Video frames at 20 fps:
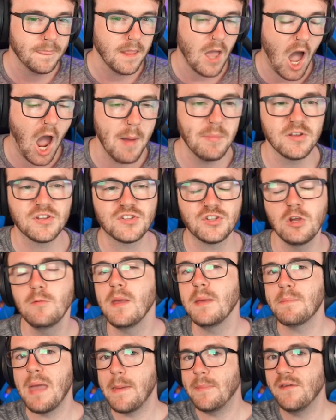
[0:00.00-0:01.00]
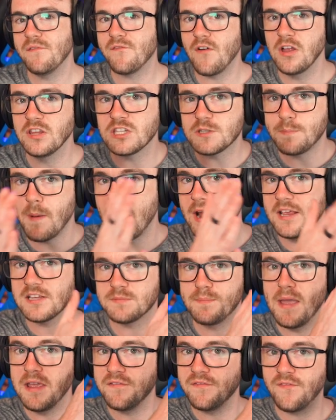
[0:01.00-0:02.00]
I'm assuming maybe front sprite is
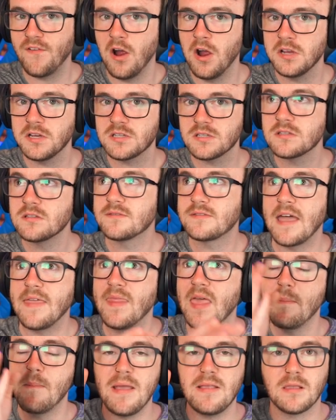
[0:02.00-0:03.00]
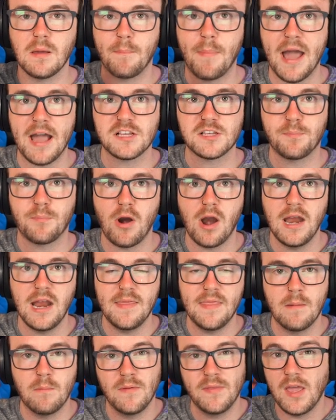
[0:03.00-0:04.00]
made first. Then they make the back sprite. And
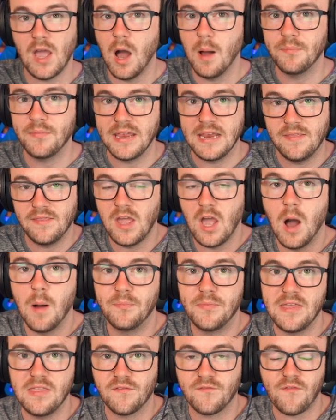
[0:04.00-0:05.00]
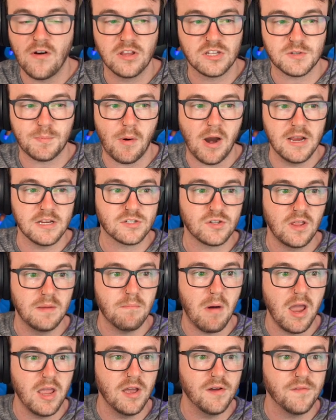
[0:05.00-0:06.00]
then when they update the front sprite. So they
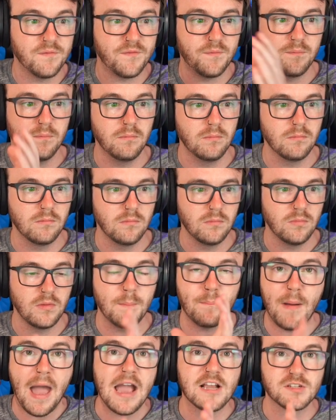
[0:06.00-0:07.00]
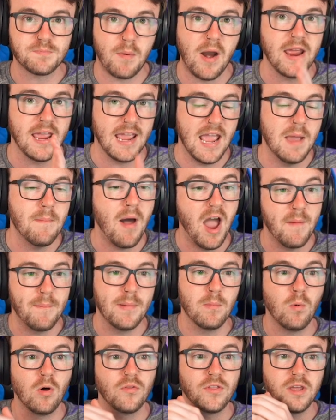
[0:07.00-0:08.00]
might have... The back sprite here might have
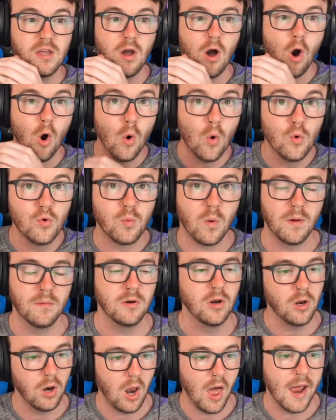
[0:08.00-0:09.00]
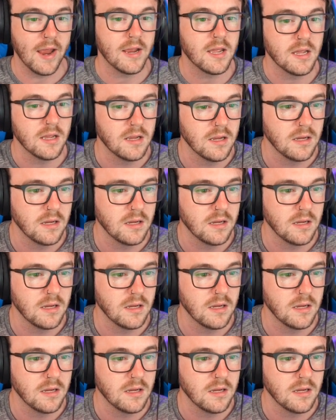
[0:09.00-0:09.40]
been what the old one looked like,